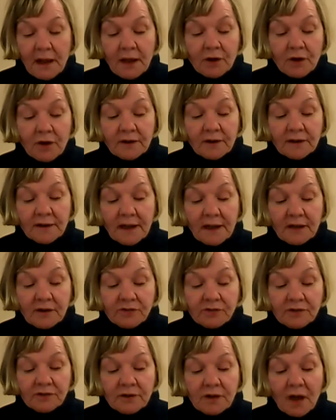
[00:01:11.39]
And on
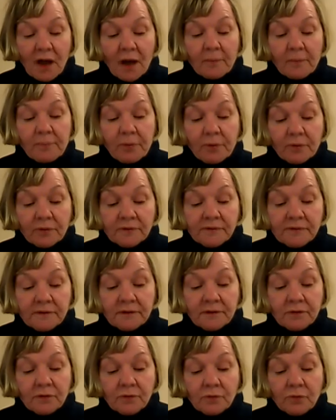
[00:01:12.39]
occasion, a
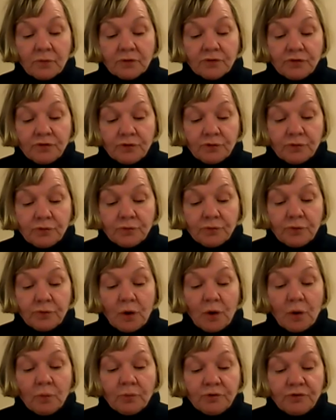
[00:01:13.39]
person or two
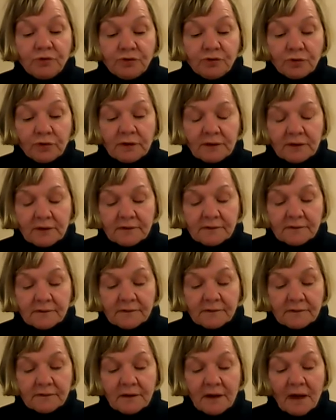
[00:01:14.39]
would join
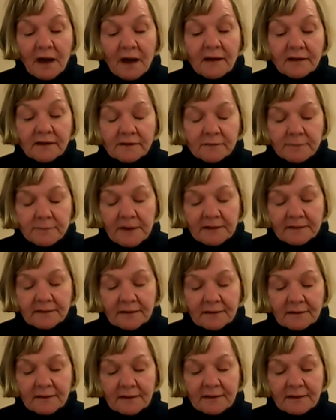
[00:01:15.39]
us
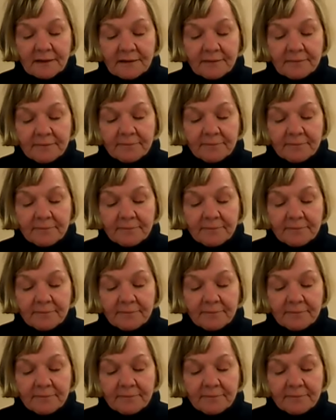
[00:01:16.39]
unexpectedly.